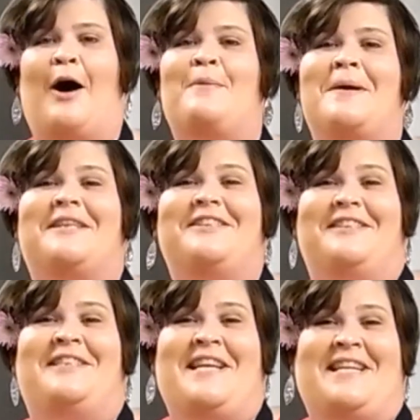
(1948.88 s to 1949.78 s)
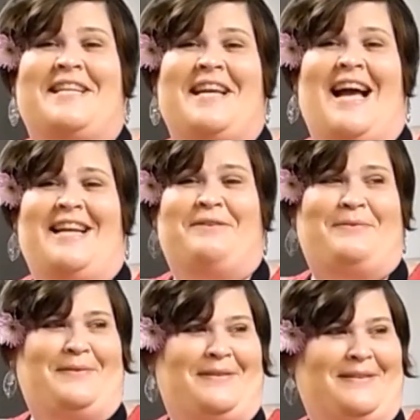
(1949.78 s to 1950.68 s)
Oh my goodness, he can count.
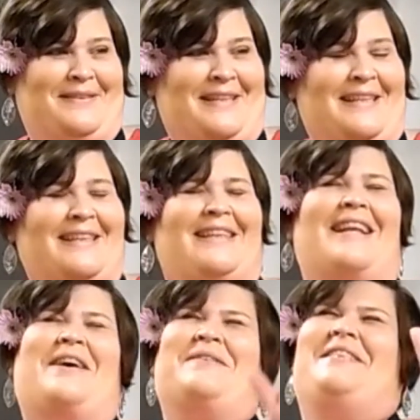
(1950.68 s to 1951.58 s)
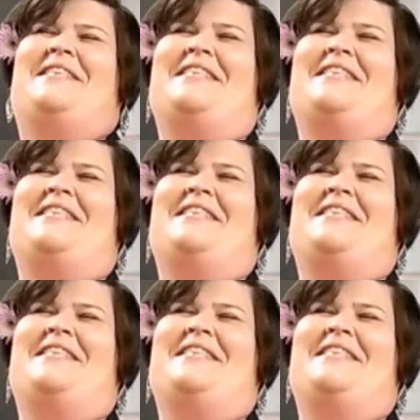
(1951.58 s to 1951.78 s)
Lord